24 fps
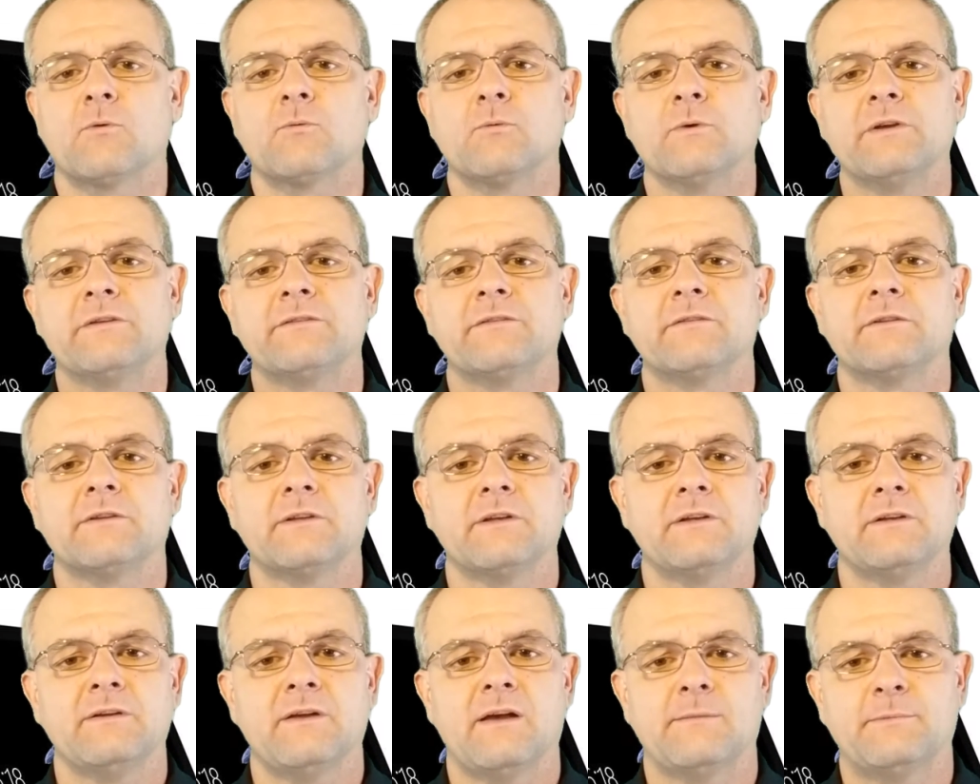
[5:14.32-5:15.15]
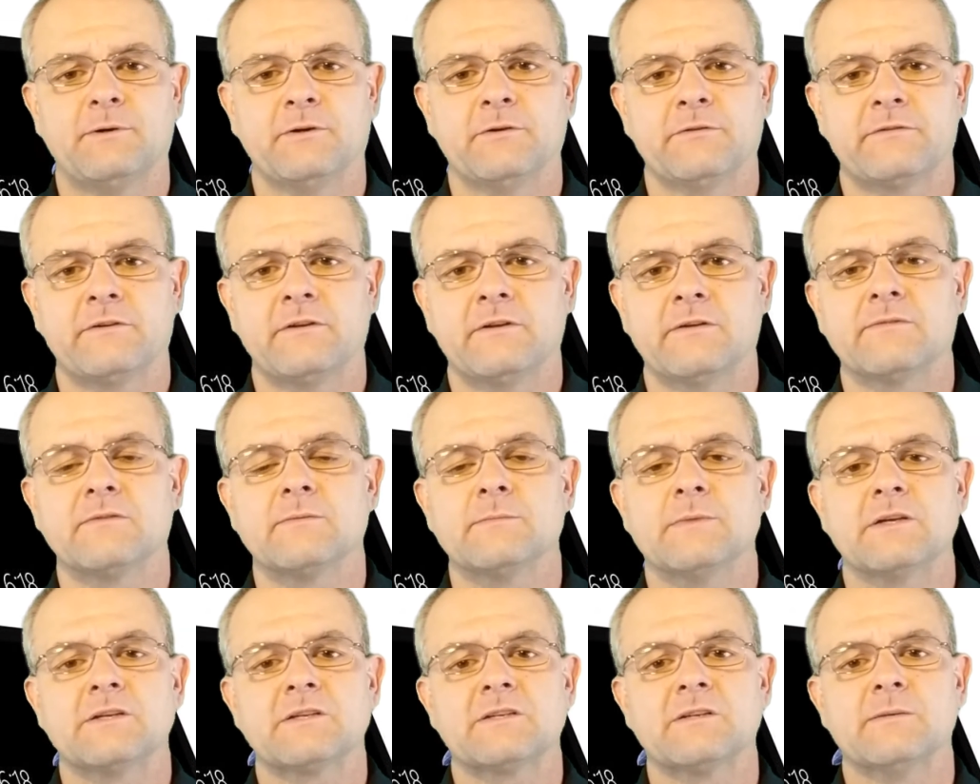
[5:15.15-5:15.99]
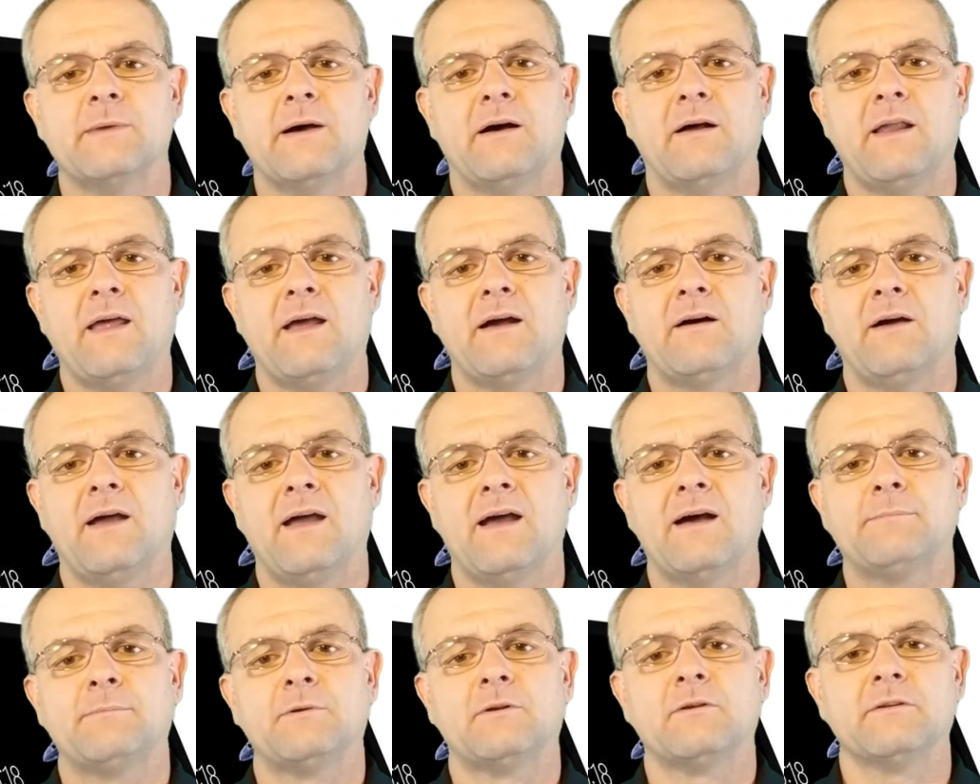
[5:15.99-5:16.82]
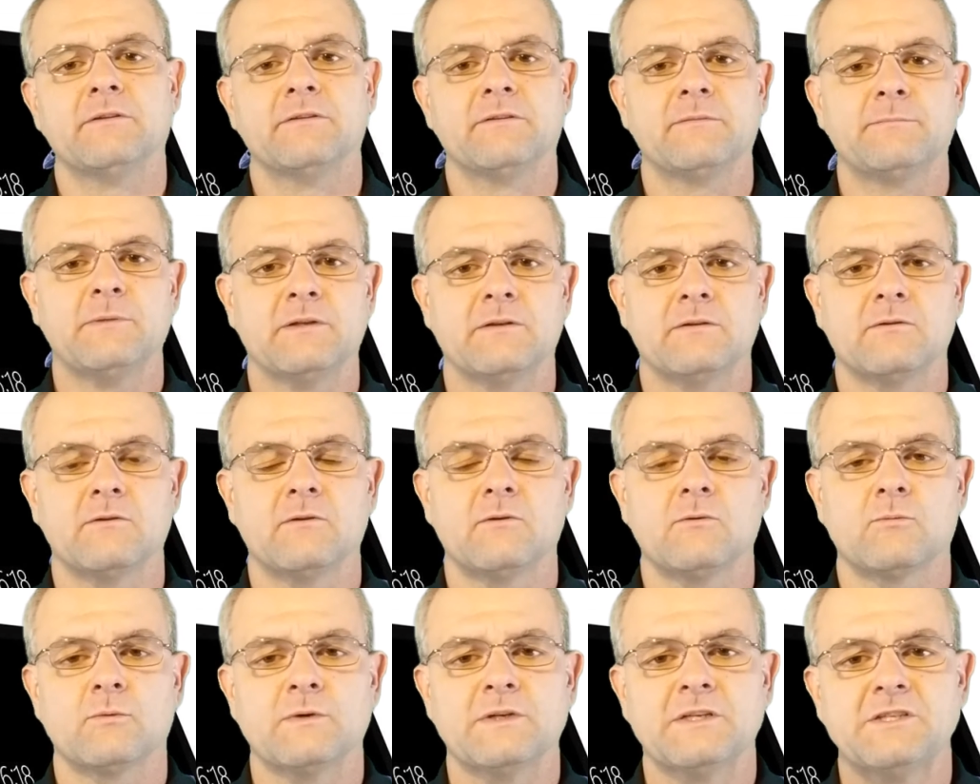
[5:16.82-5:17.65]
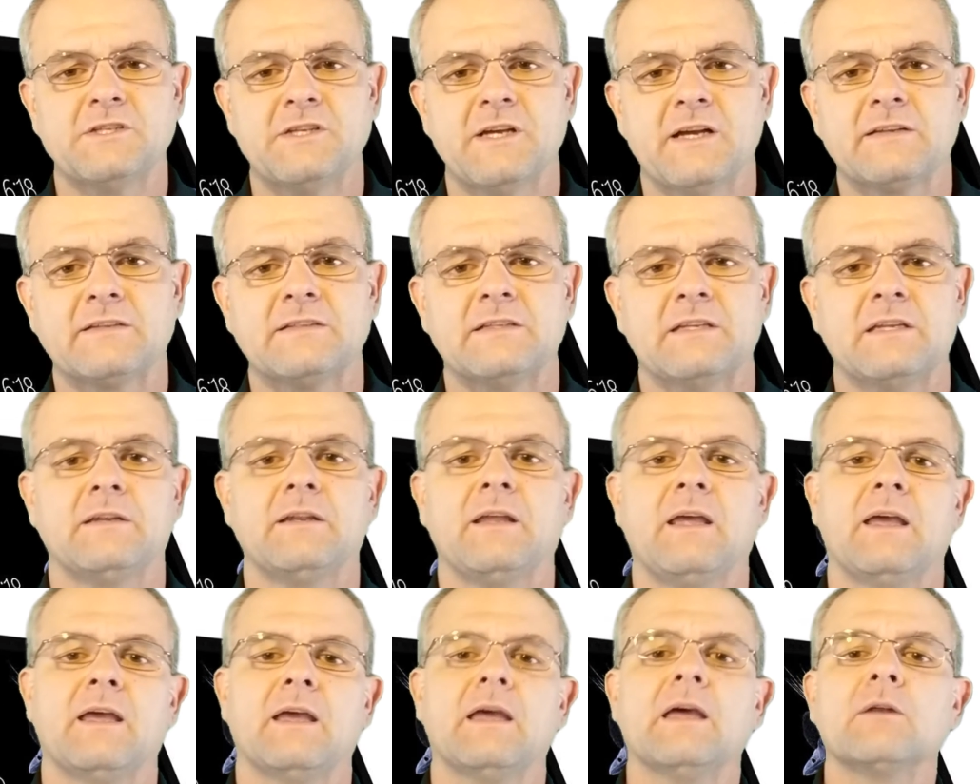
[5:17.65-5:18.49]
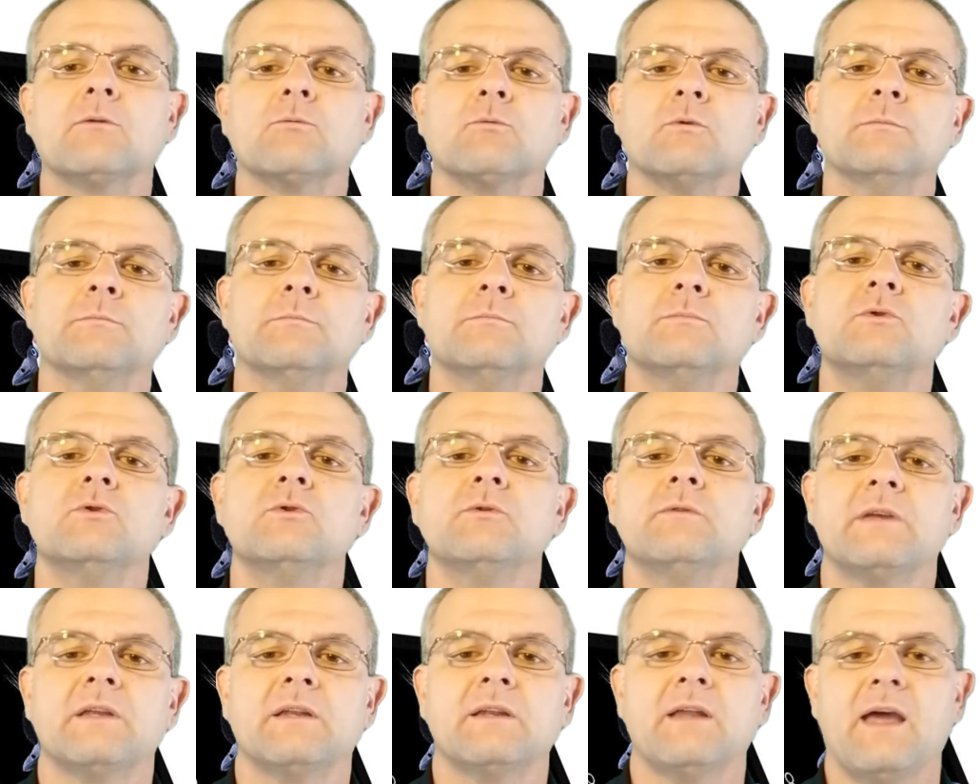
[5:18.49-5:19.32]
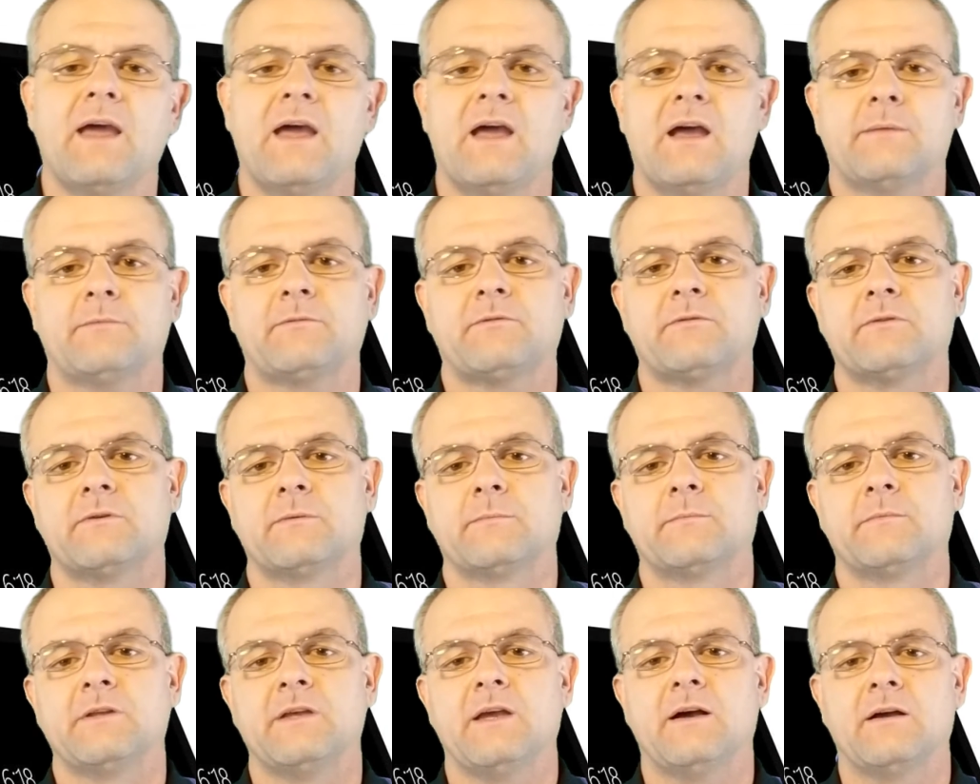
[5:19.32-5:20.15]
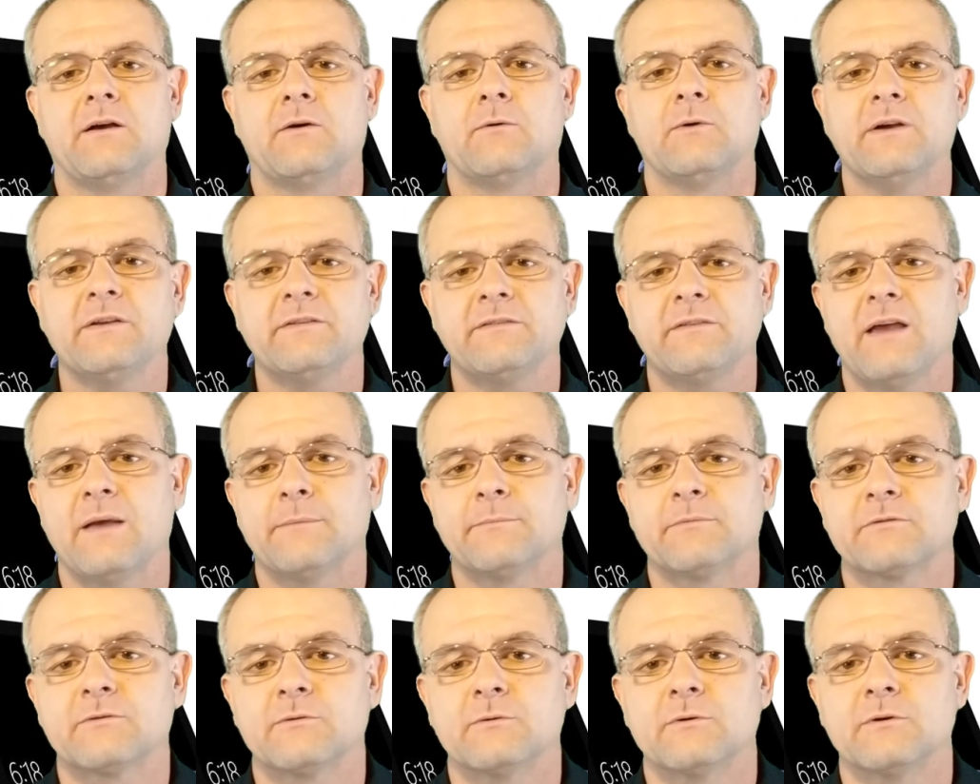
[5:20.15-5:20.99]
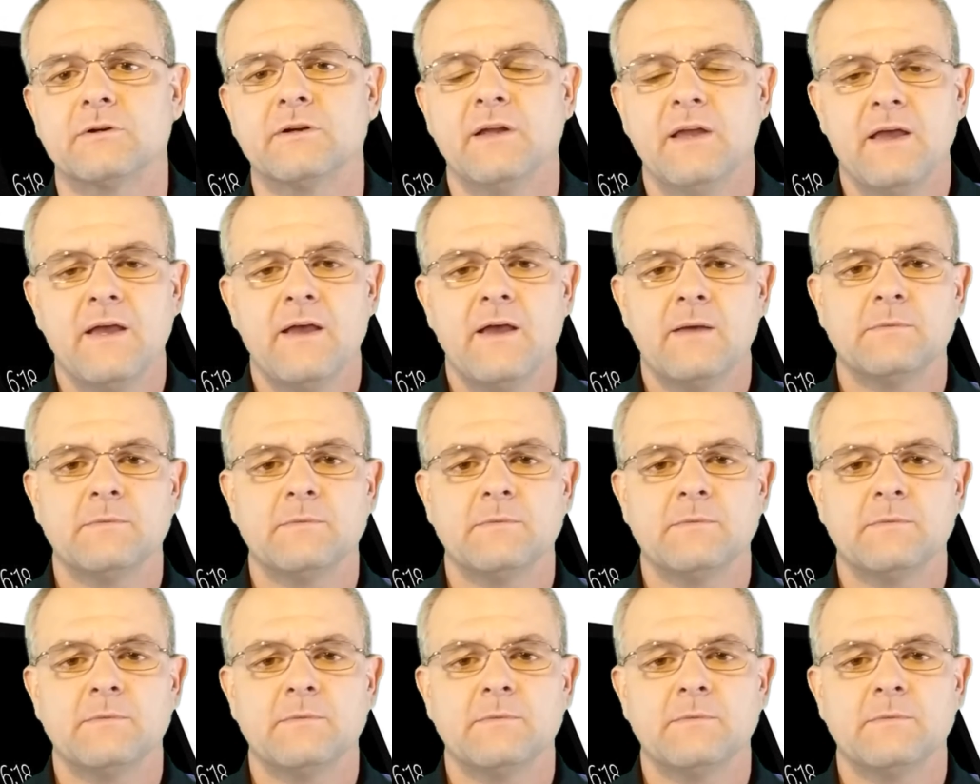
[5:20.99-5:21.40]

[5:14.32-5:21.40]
Recently, I posted information about how Apple has been rejecting and removing apps from the iOS App Store